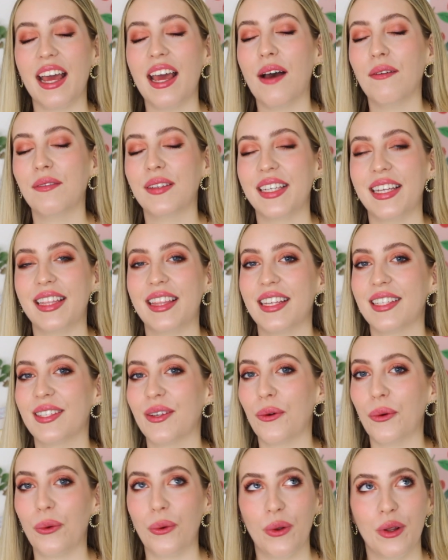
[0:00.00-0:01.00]
I have seen
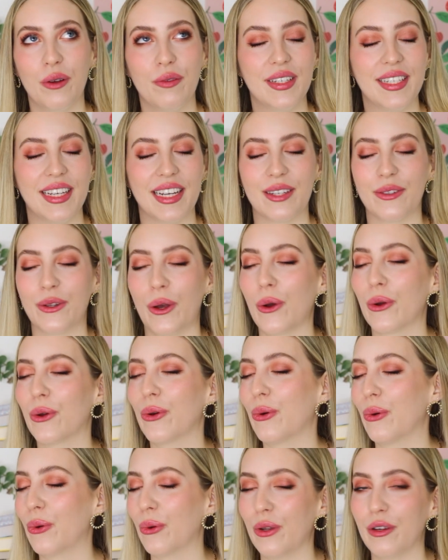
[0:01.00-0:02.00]
this all over
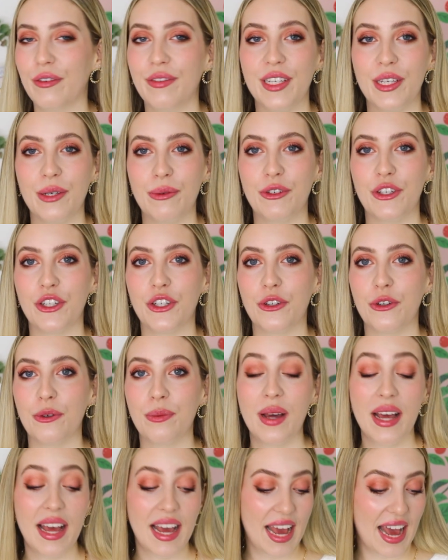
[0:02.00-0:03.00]
TikTok, all over
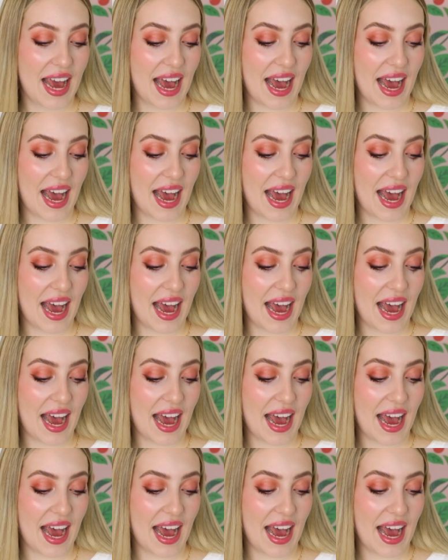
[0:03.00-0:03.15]
YouTube,